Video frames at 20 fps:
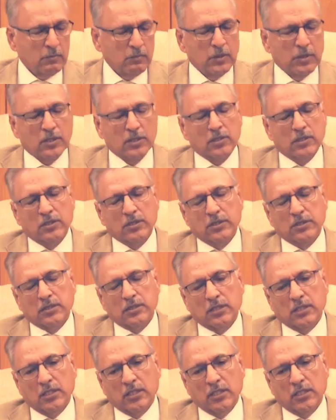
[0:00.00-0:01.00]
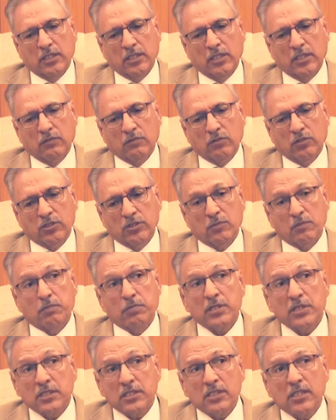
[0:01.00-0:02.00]
because it was a
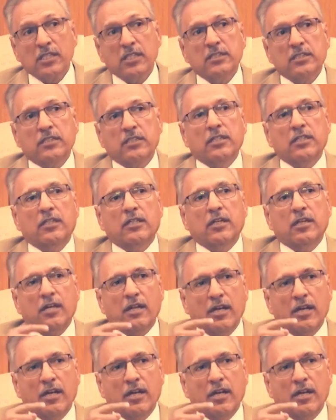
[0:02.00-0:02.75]
princely state